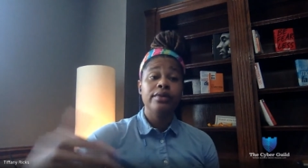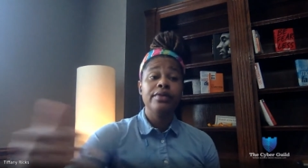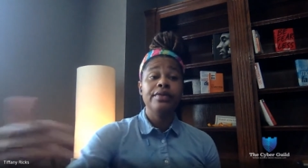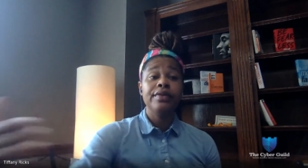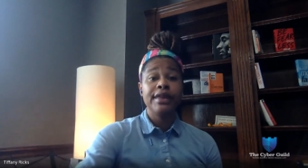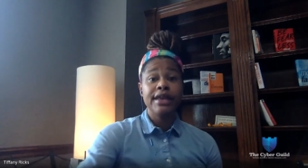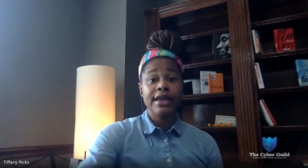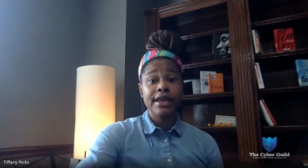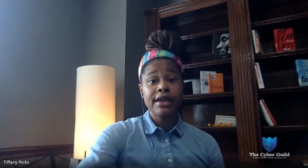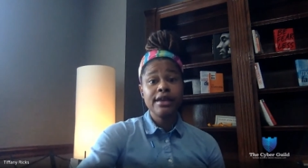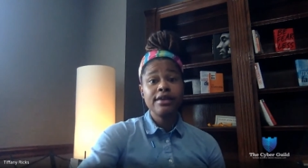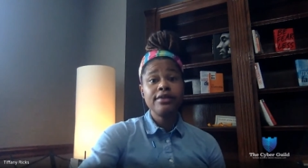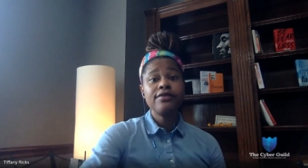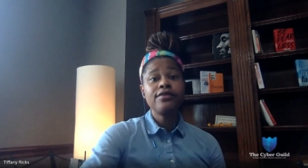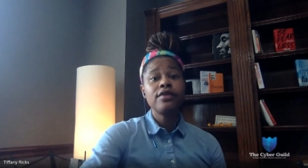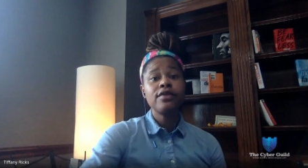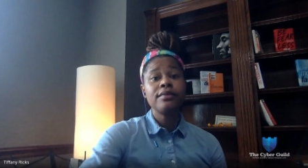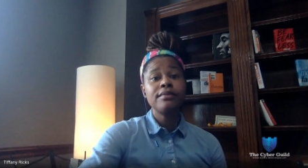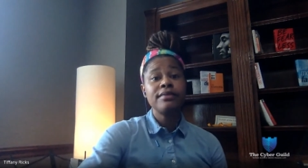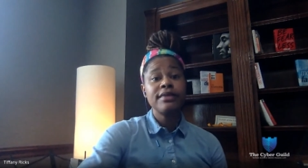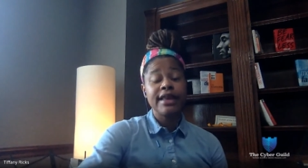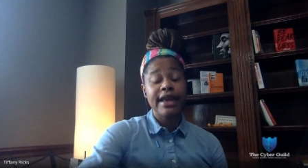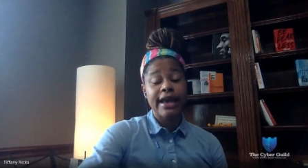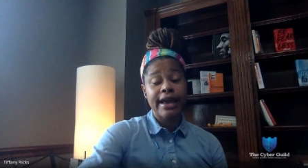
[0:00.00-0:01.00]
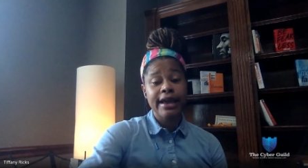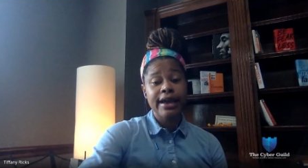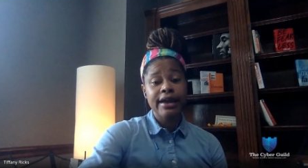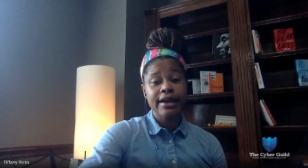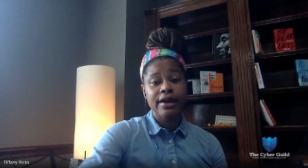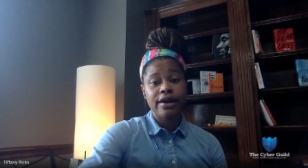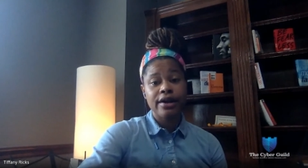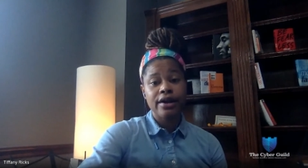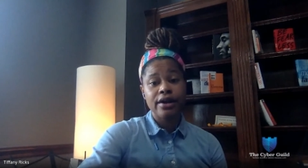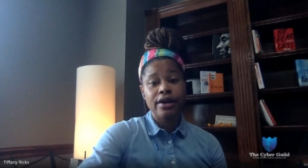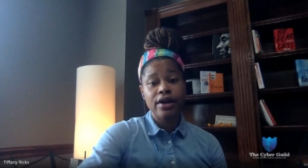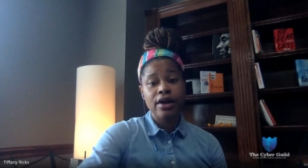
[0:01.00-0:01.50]
Then from
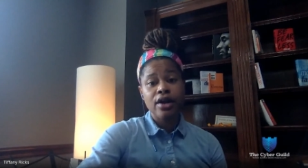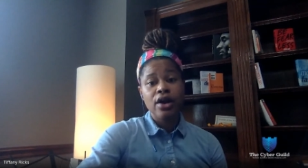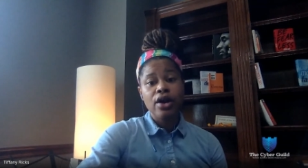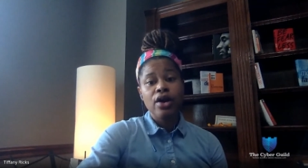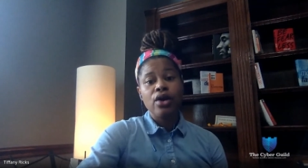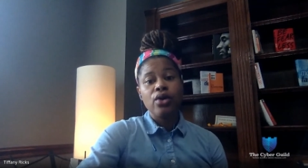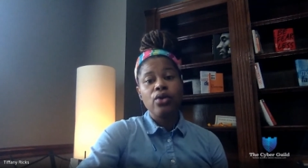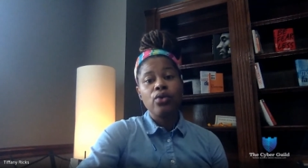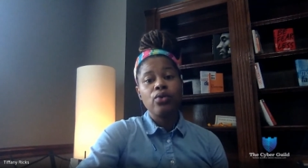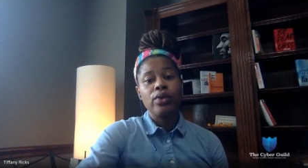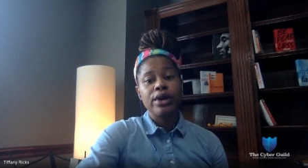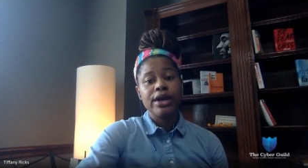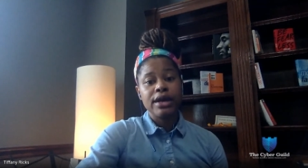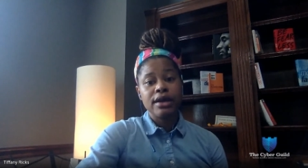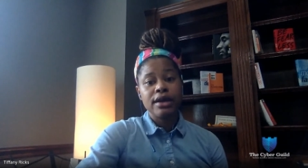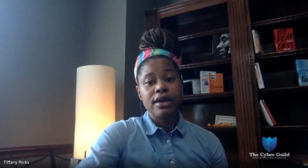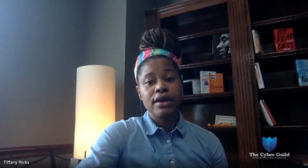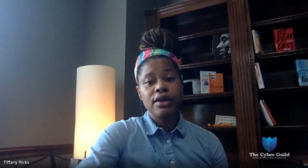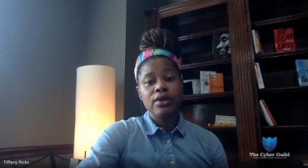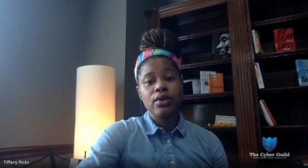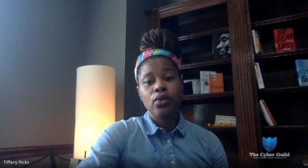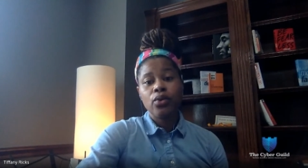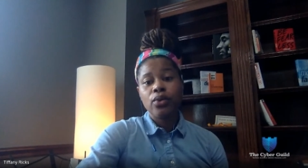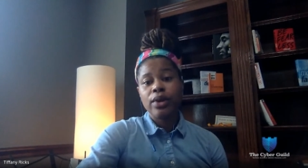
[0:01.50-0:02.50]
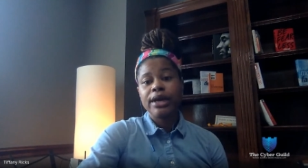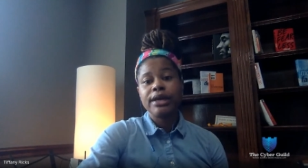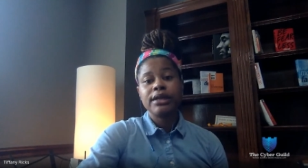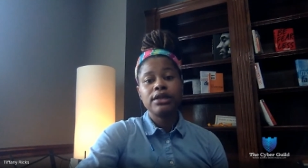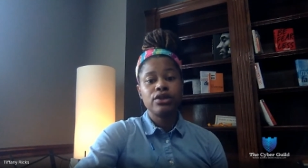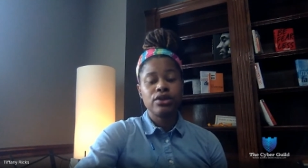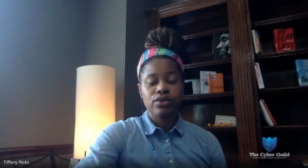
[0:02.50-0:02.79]
there, we went